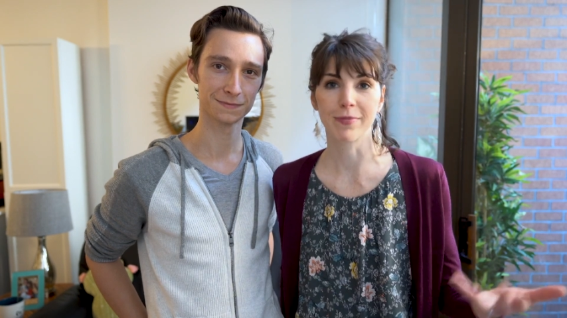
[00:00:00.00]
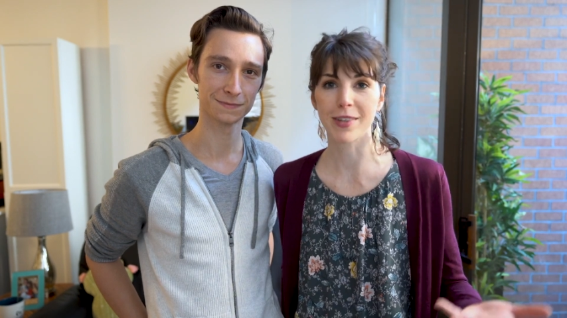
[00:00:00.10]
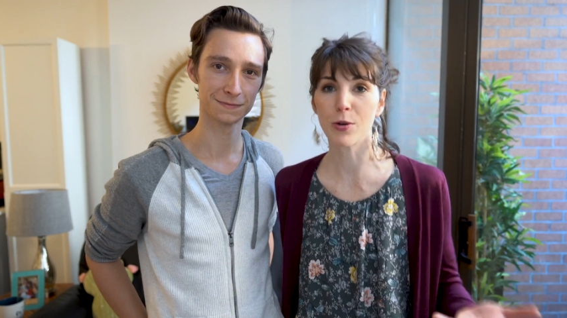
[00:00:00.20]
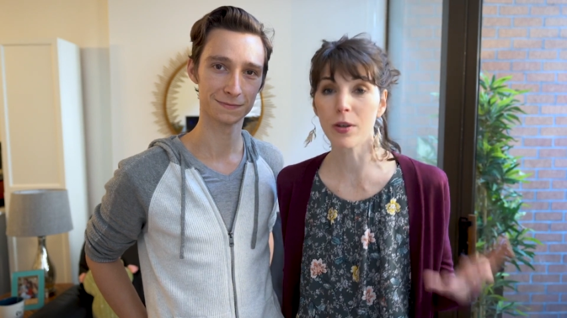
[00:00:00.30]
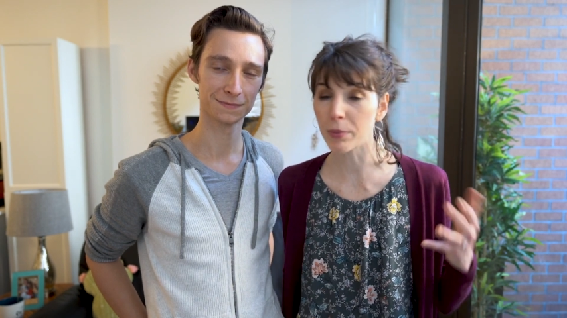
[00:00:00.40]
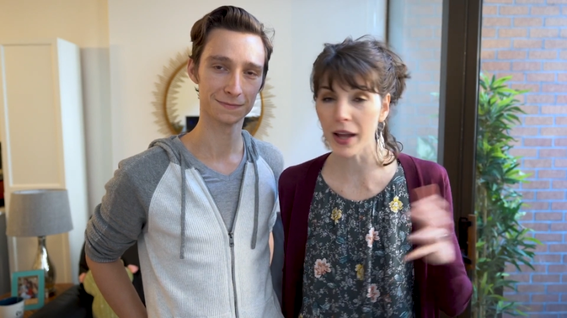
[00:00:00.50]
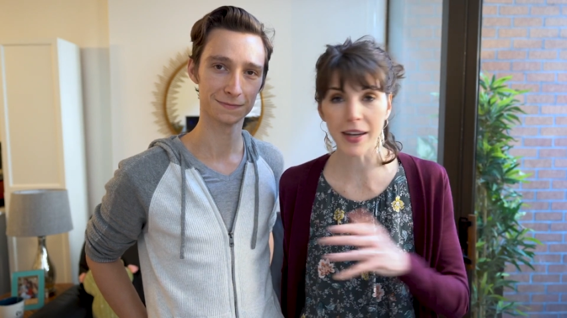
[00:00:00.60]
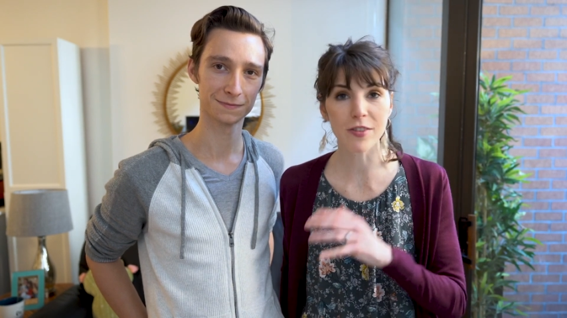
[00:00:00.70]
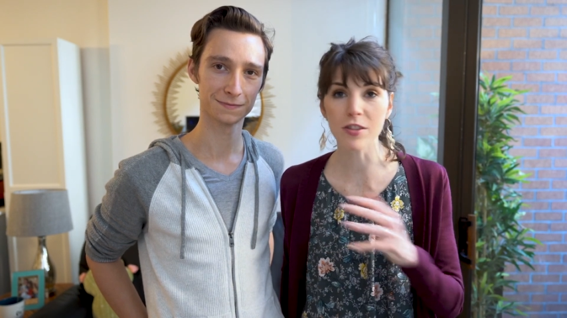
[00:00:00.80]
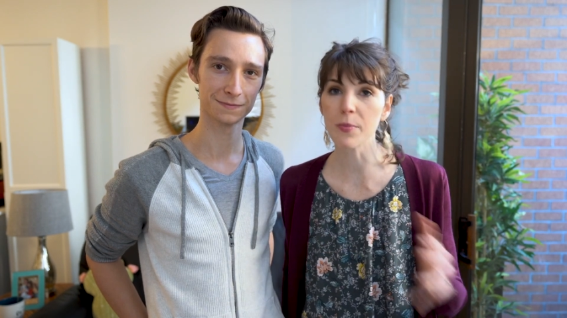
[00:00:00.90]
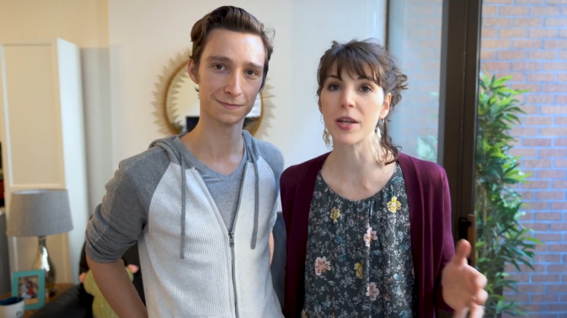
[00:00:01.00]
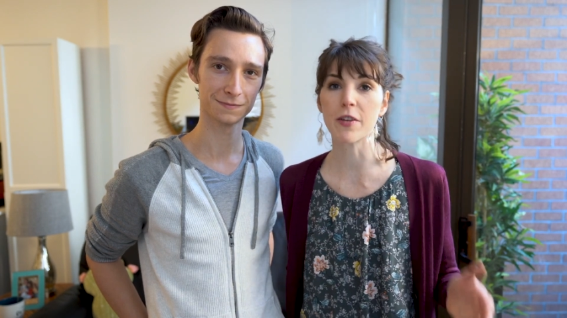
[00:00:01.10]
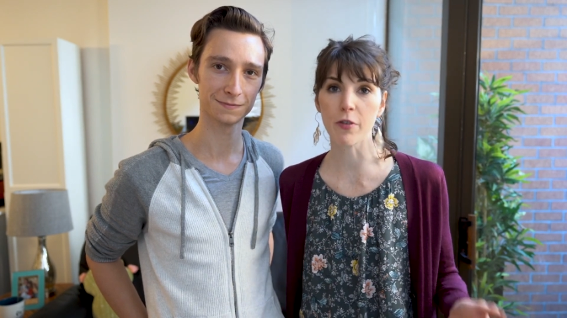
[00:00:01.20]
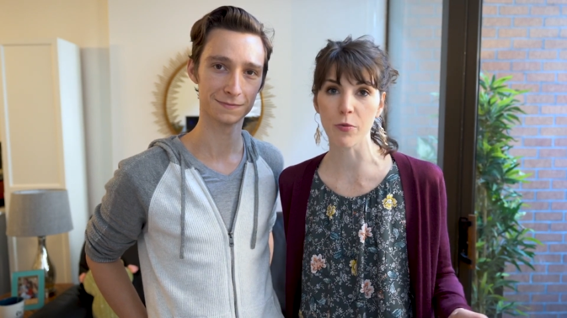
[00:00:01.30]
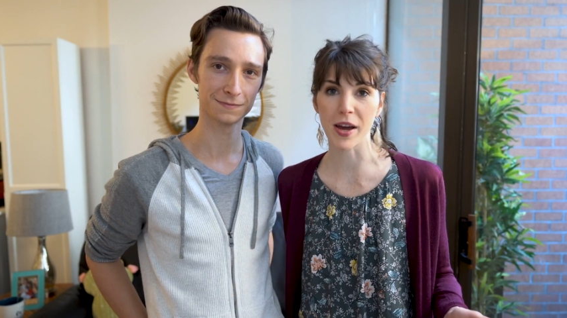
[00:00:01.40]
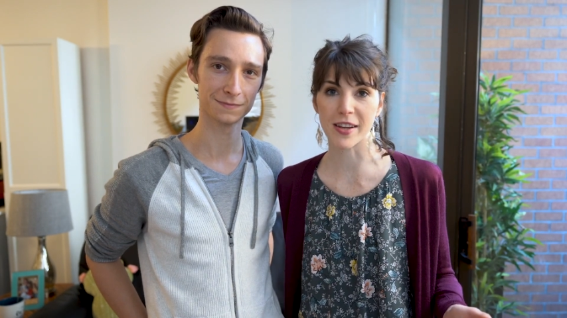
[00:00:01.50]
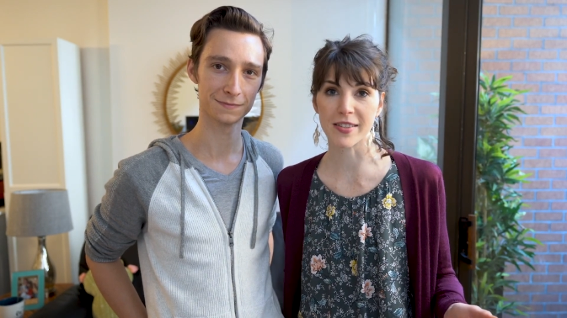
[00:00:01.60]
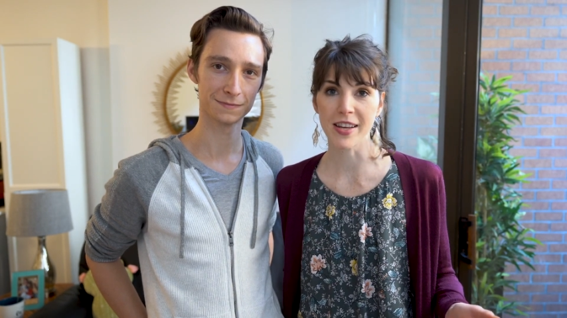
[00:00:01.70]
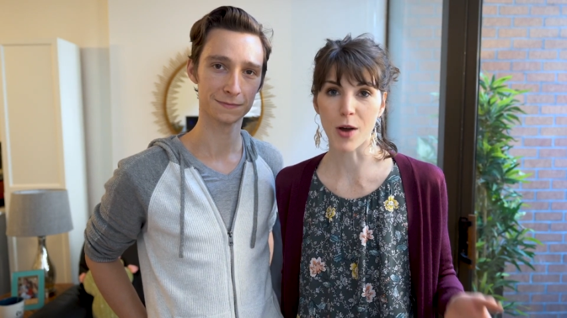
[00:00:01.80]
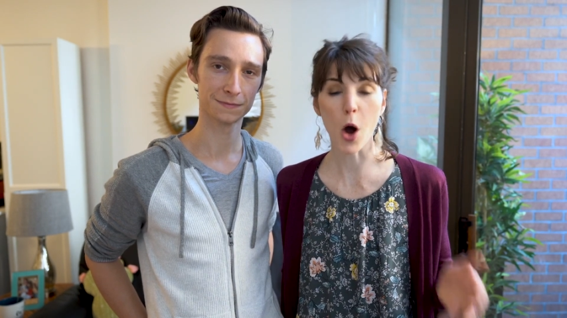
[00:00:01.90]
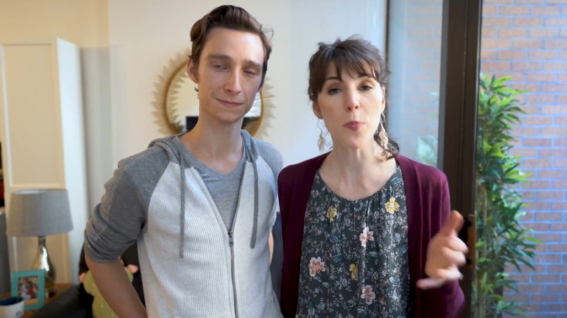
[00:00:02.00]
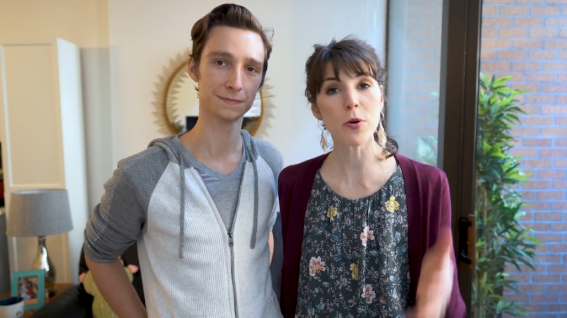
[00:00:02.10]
Speaker 1: You can apply it in so many different ways. We hope